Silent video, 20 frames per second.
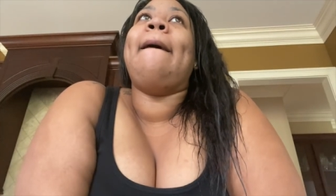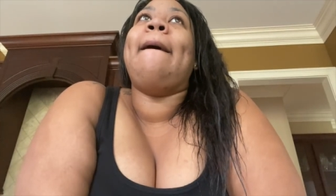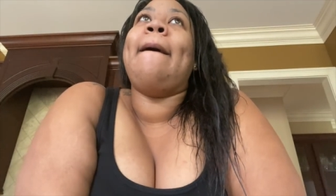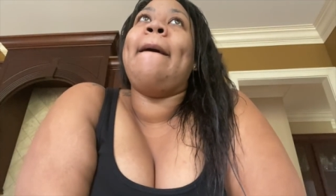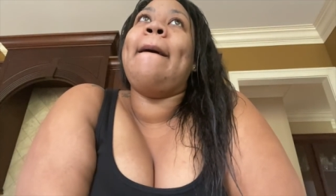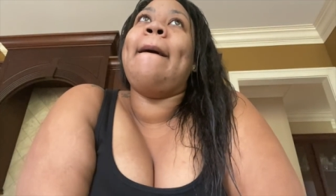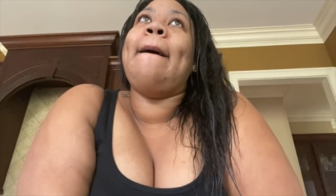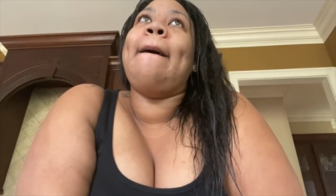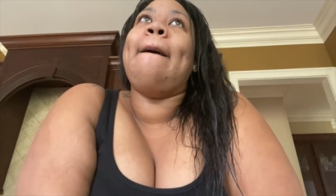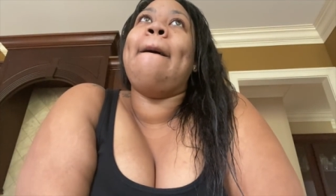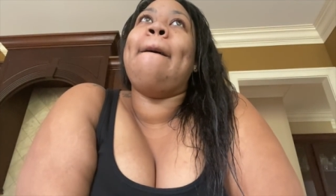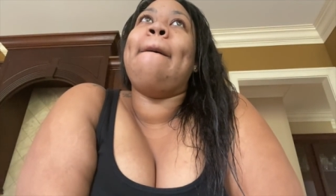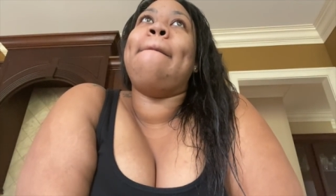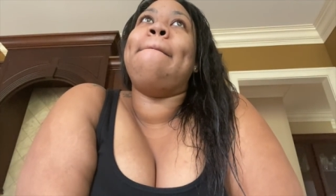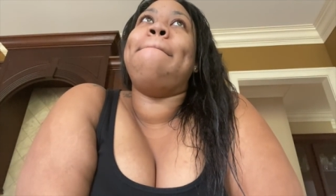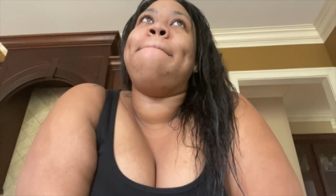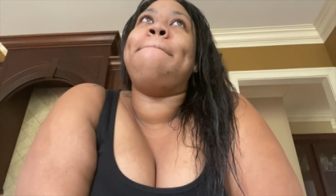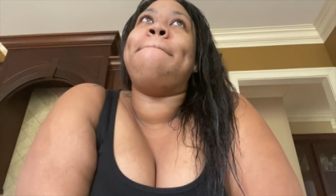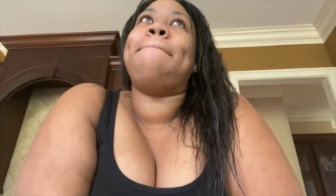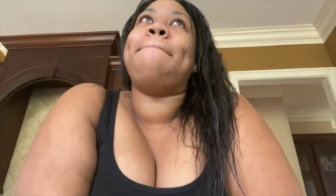
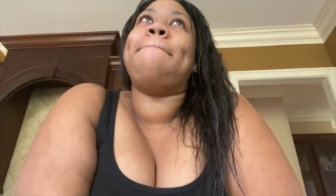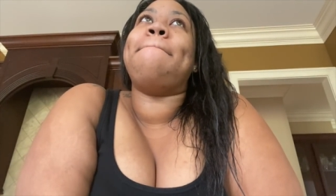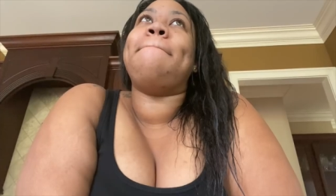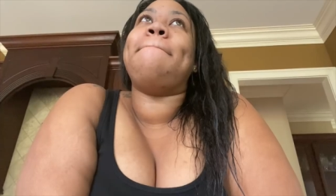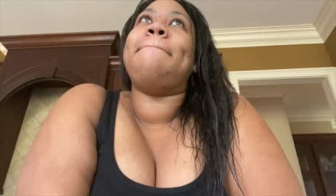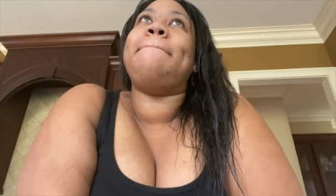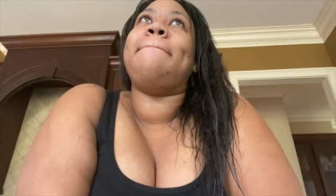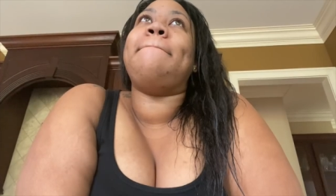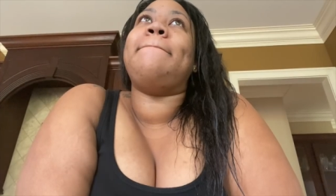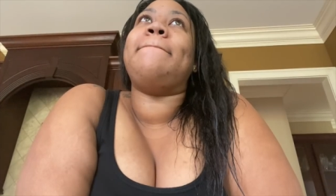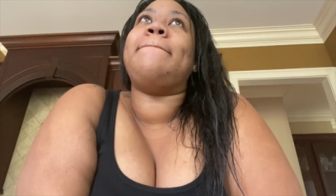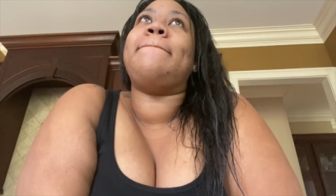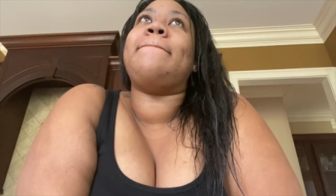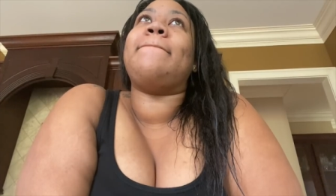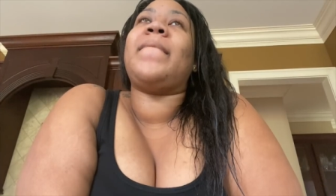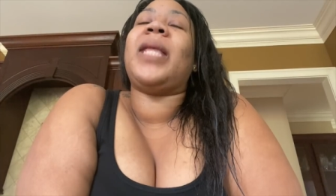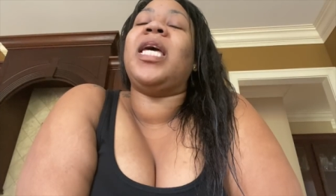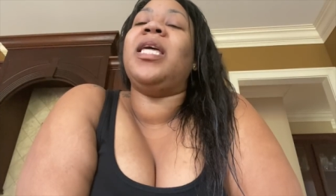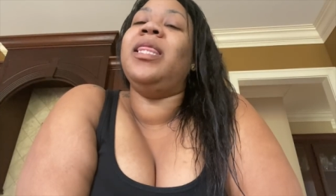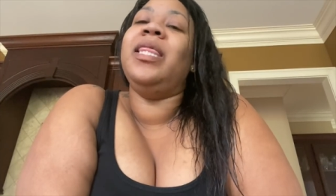Um,
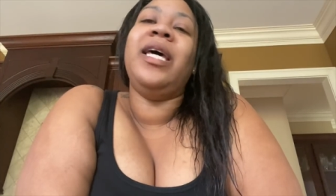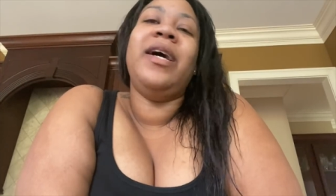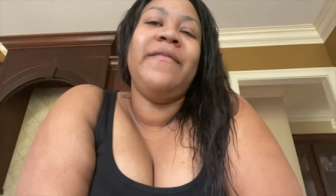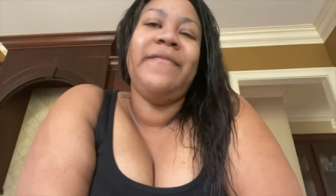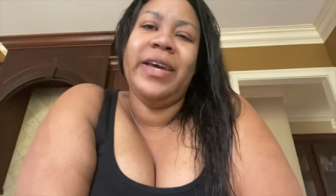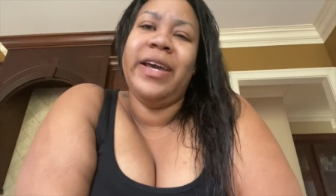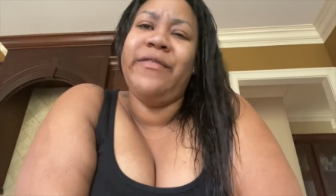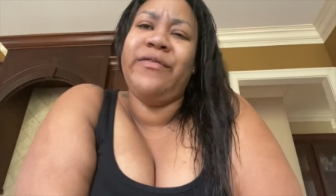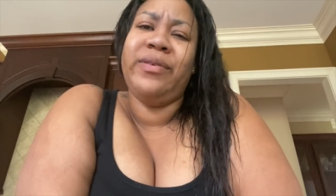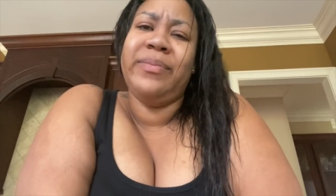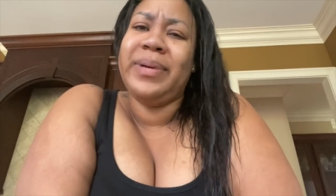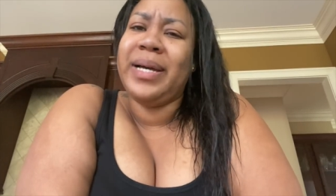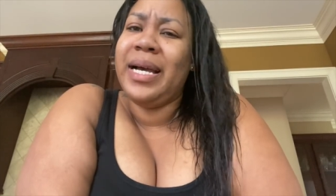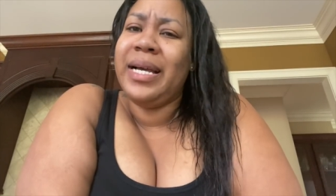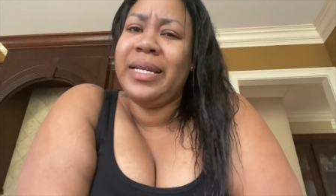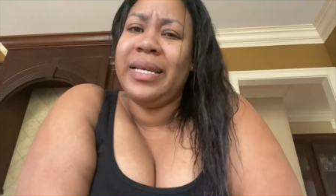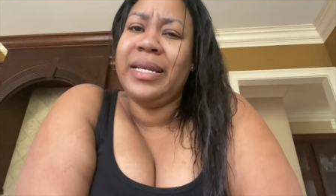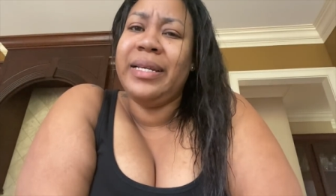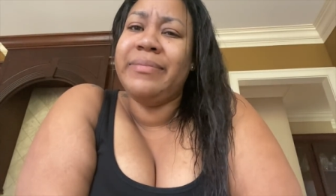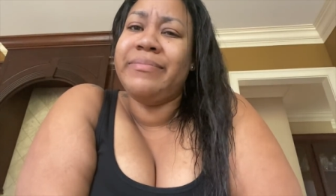love
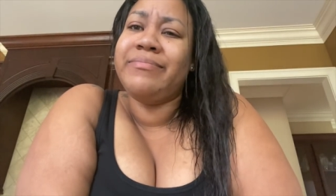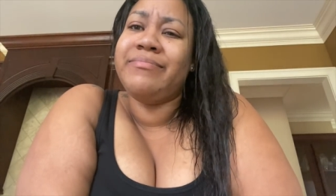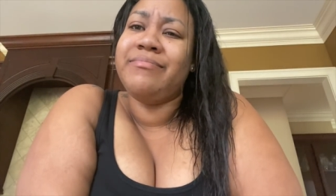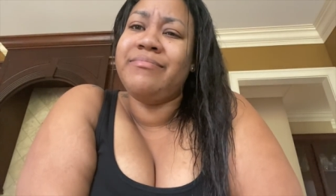everybody,